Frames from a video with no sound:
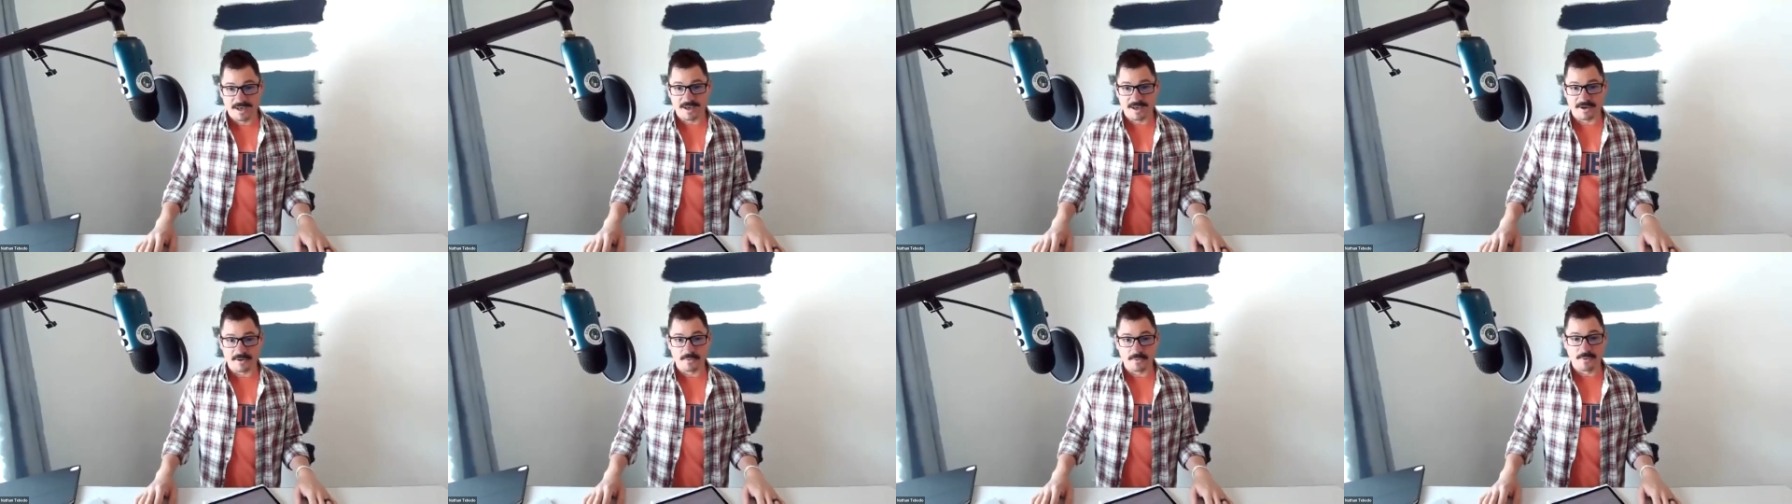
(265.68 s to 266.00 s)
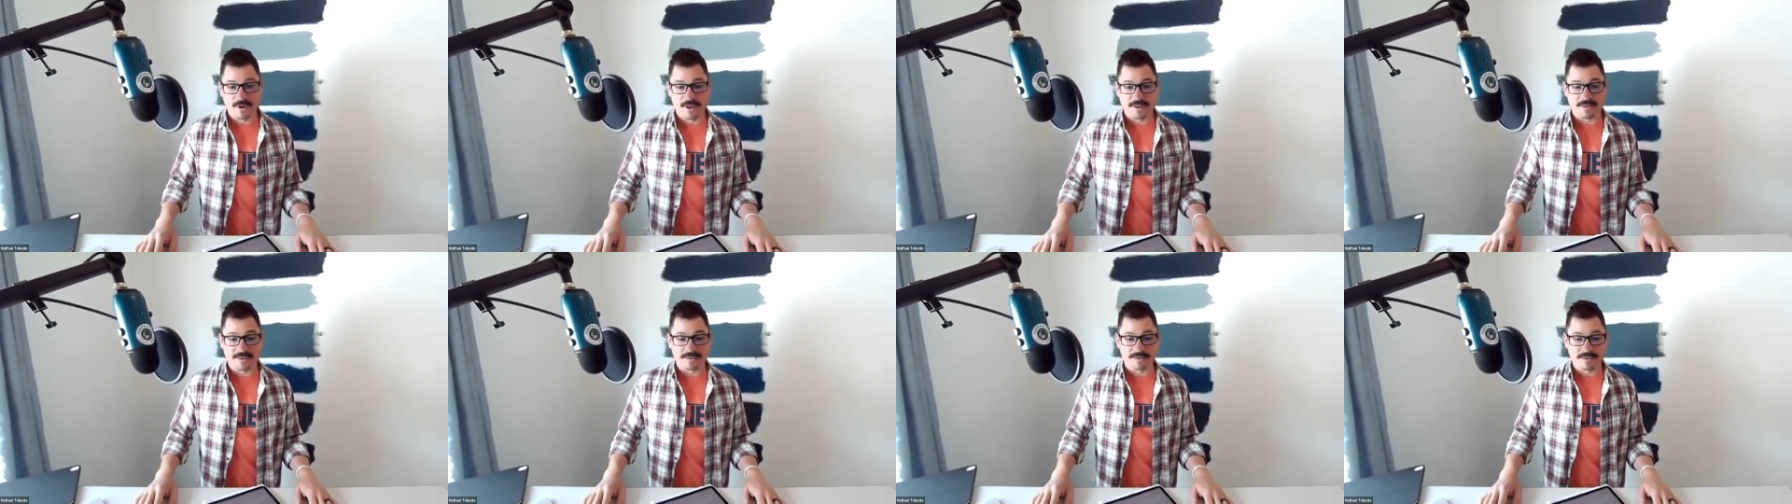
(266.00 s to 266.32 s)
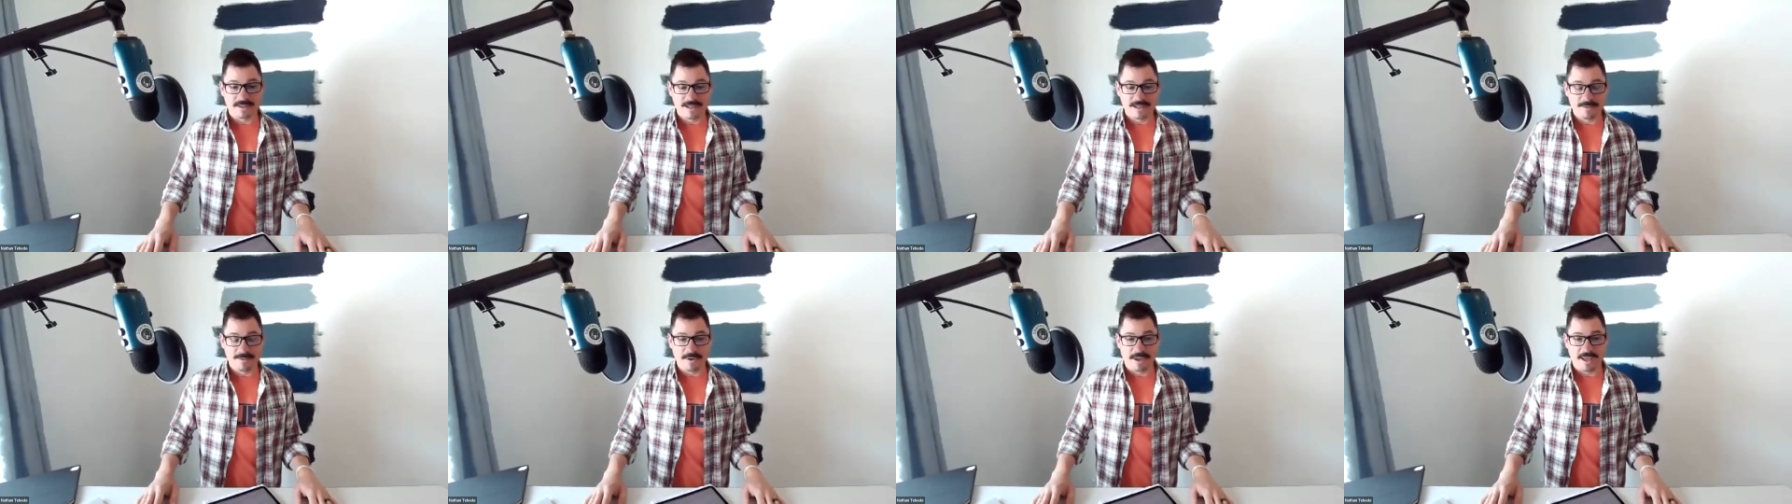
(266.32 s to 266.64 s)
with
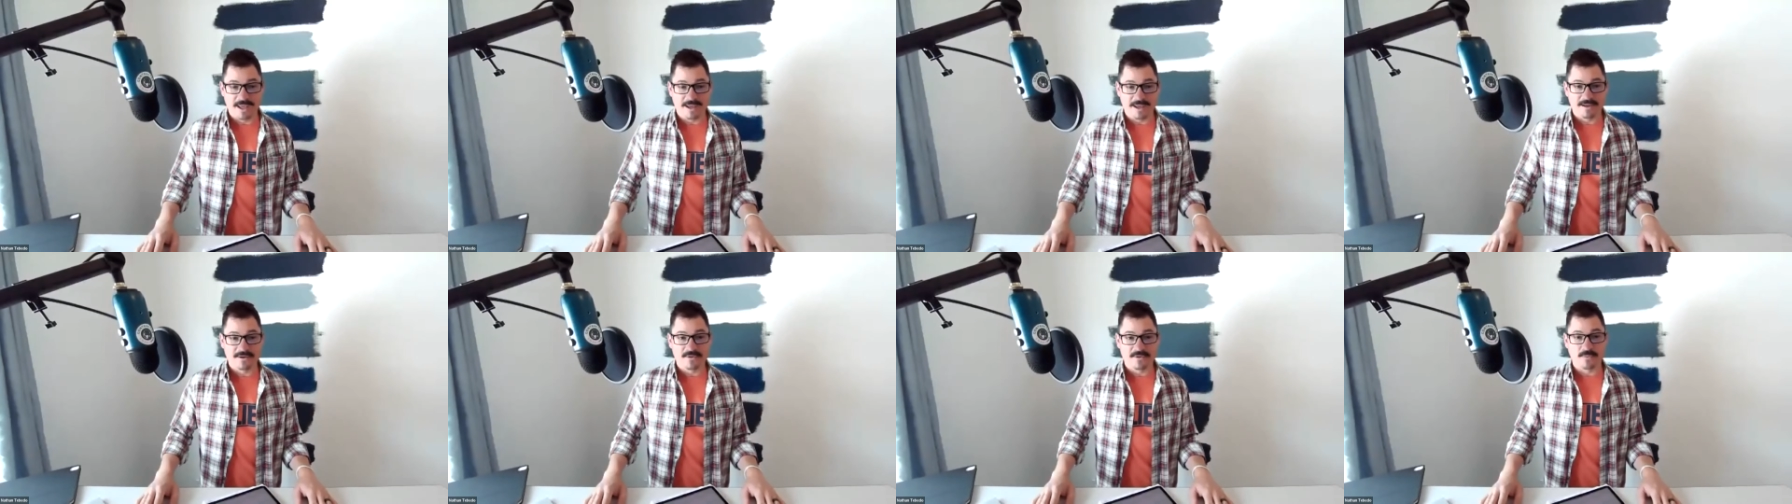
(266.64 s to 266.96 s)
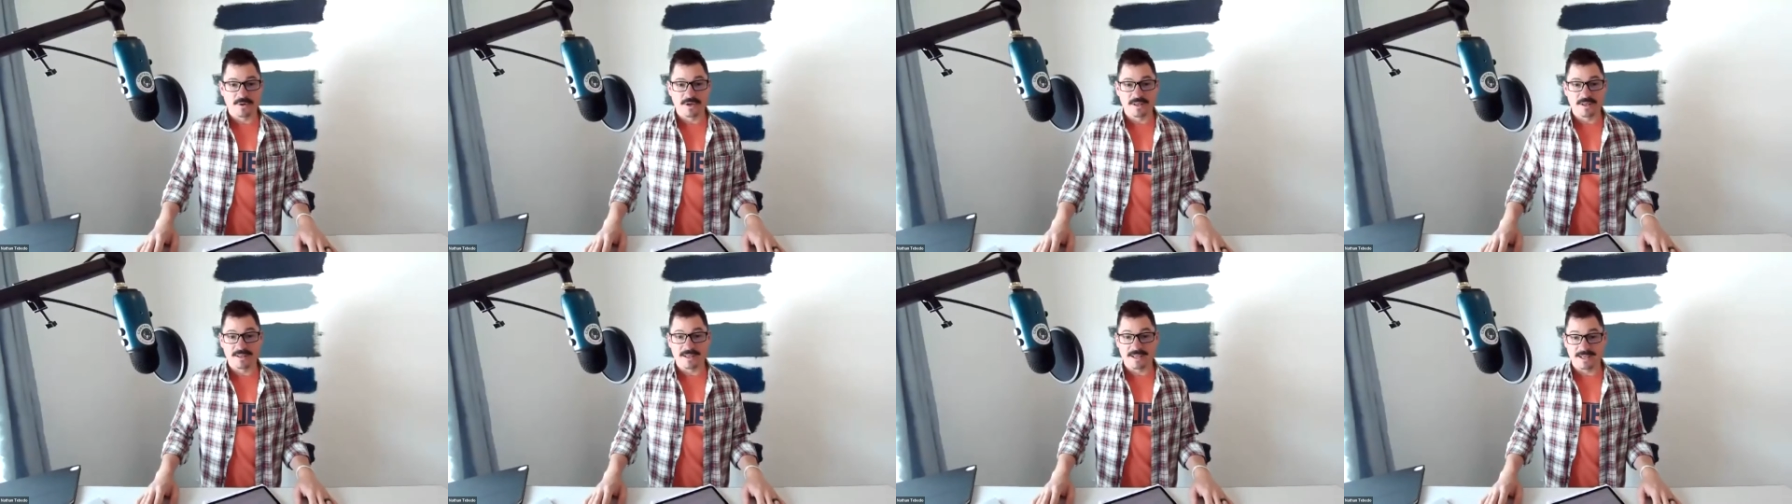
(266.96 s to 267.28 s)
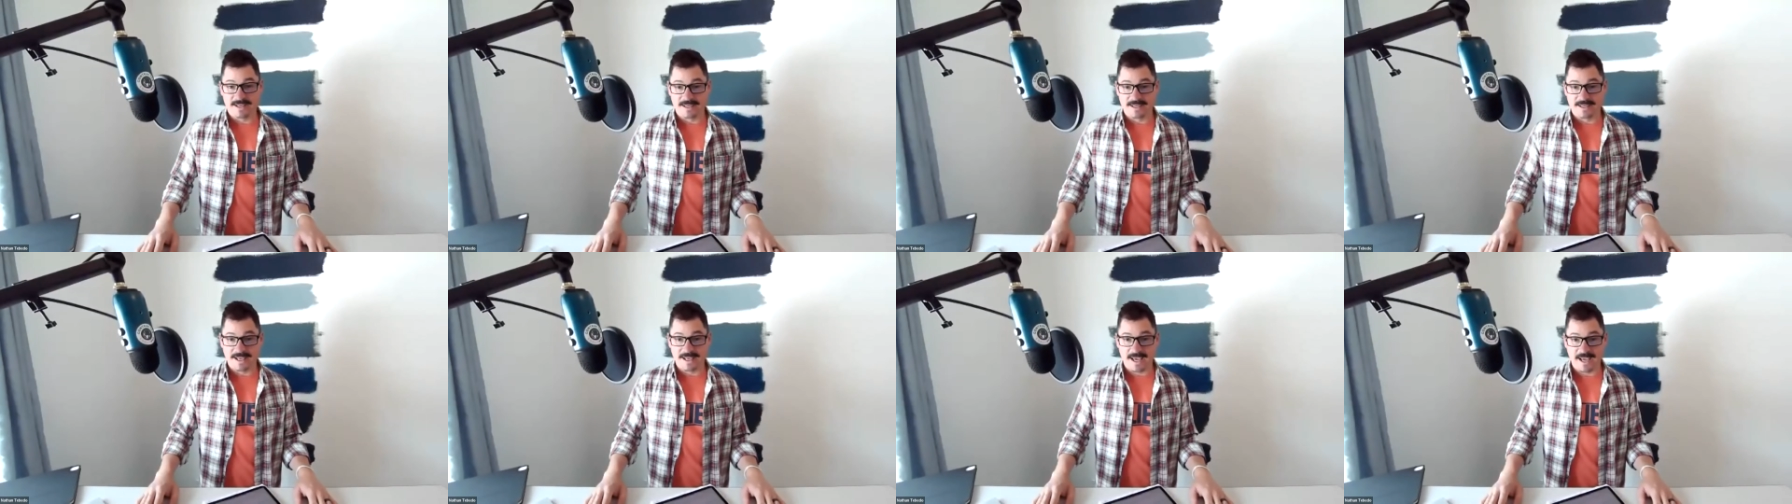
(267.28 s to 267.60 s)
Leap and with
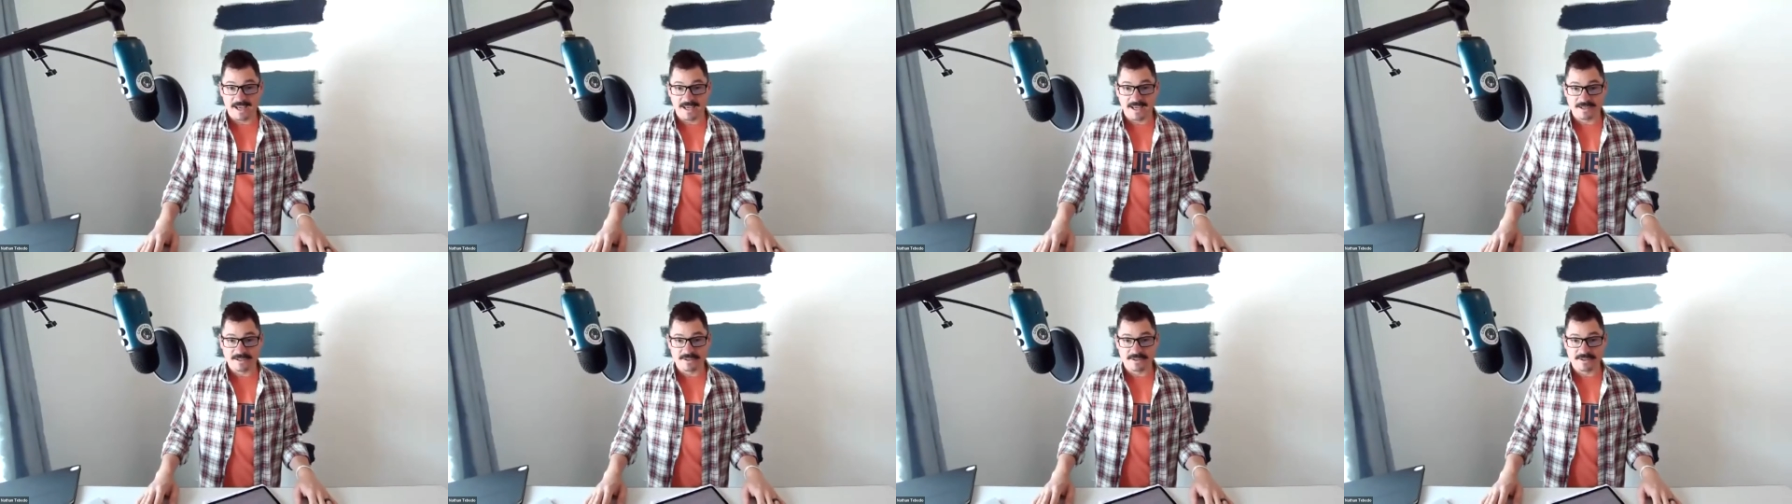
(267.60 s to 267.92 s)
Engage,